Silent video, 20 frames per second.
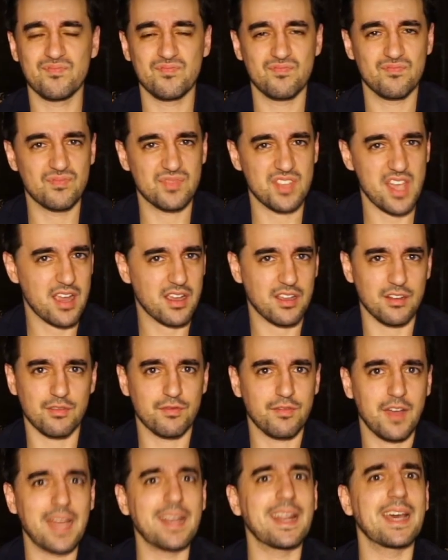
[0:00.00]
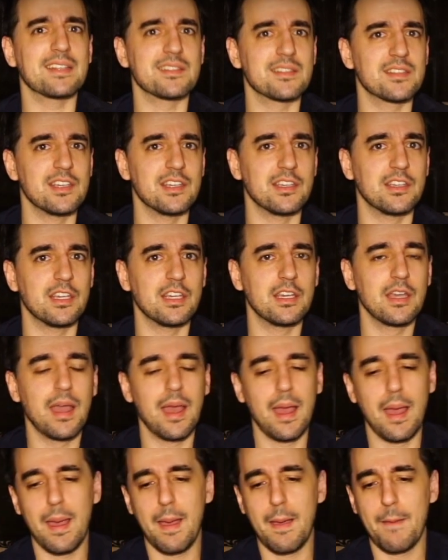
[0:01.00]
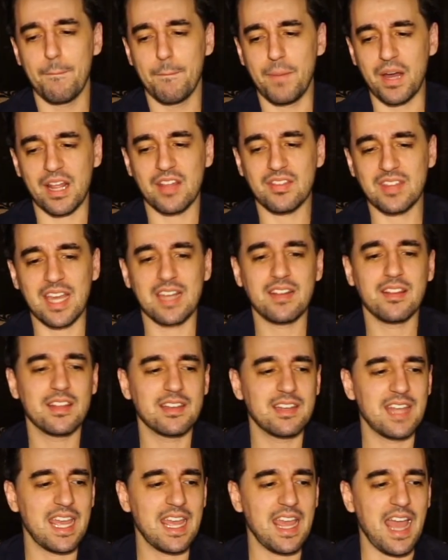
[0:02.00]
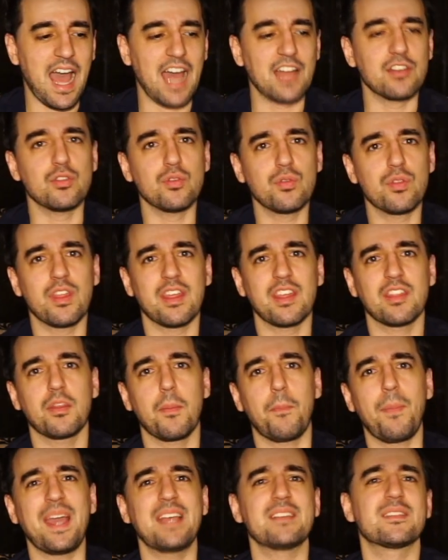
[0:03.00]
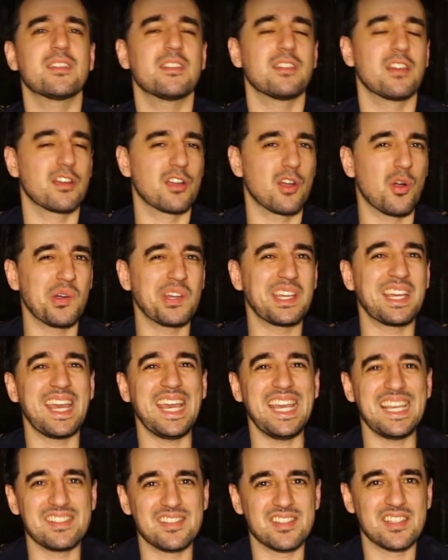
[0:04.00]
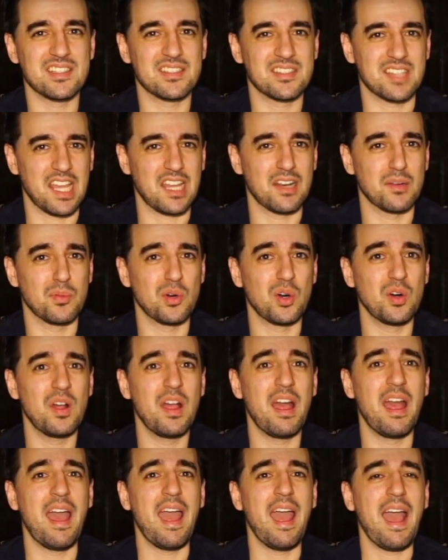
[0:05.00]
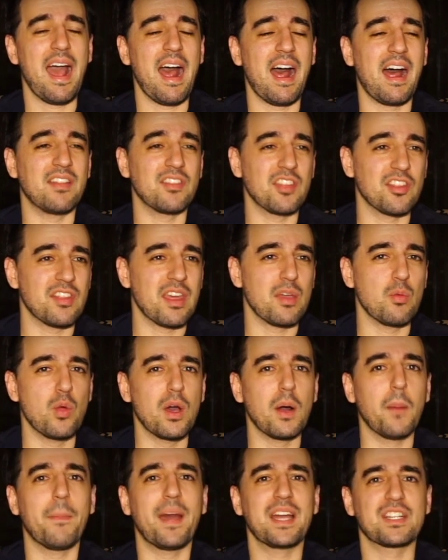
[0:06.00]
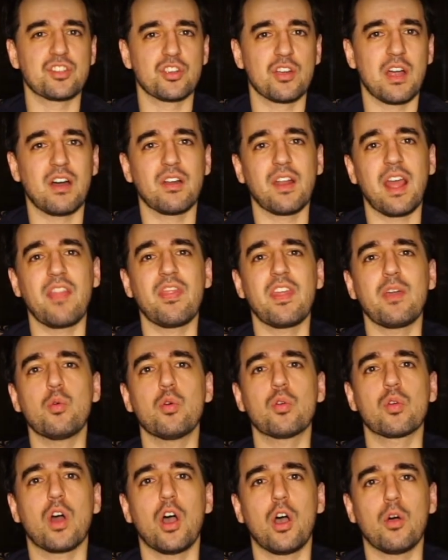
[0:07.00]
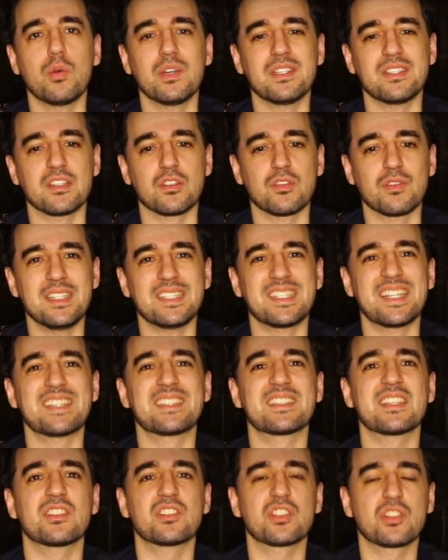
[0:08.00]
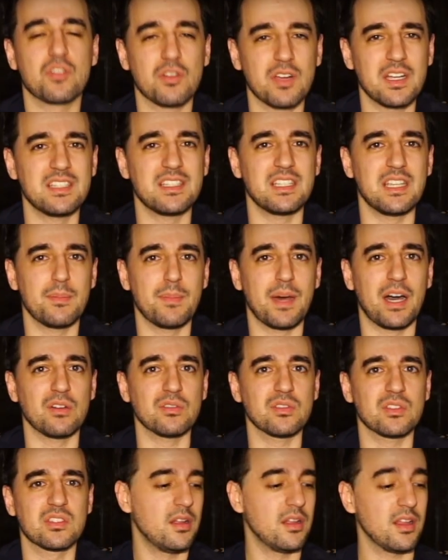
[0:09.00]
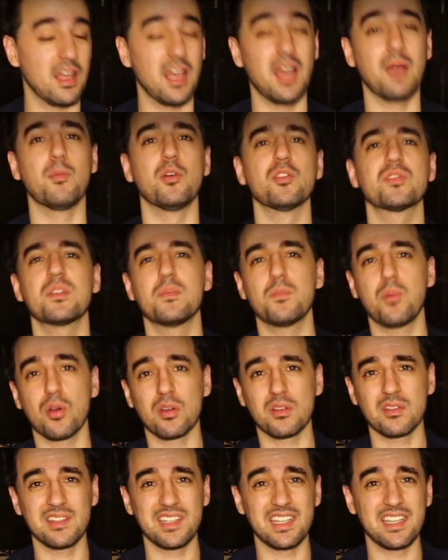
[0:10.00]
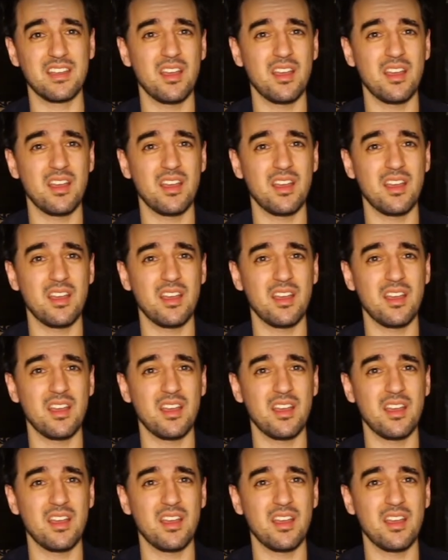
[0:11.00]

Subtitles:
tech and finance geeky, but at the end of the day, I do think the pace that they're going is sustainable and that they will measure out and they won't always increase at such crazy amounts. And most importantly,